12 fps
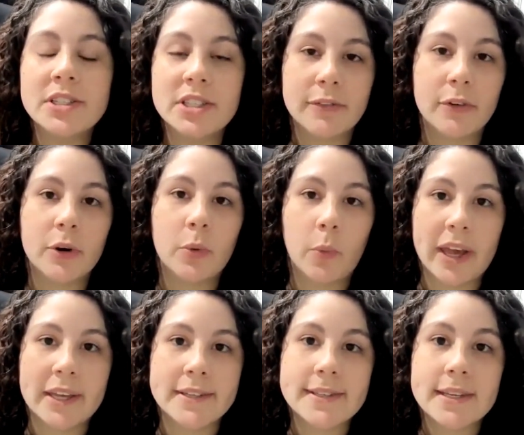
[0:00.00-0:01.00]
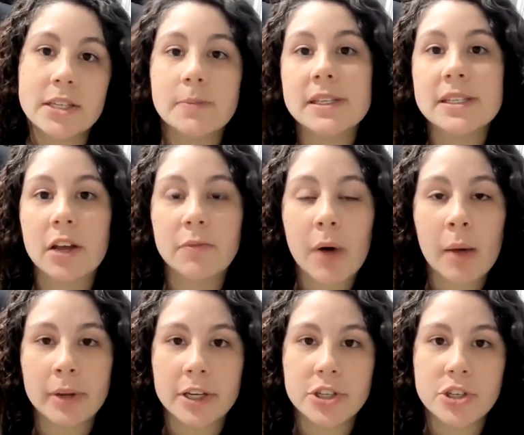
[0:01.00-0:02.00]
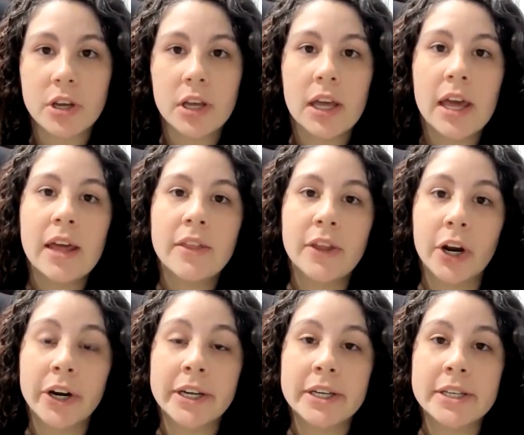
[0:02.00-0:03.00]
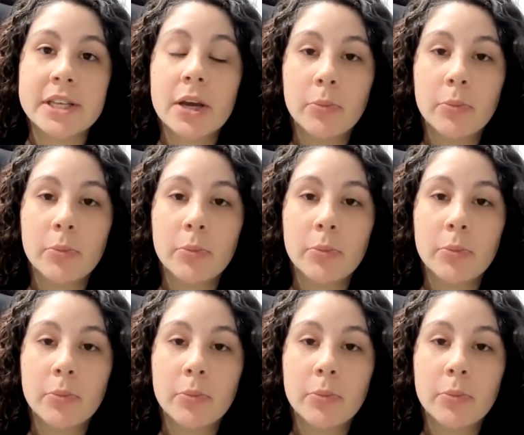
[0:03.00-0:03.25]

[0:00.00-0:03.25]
different ways to be self-published. There is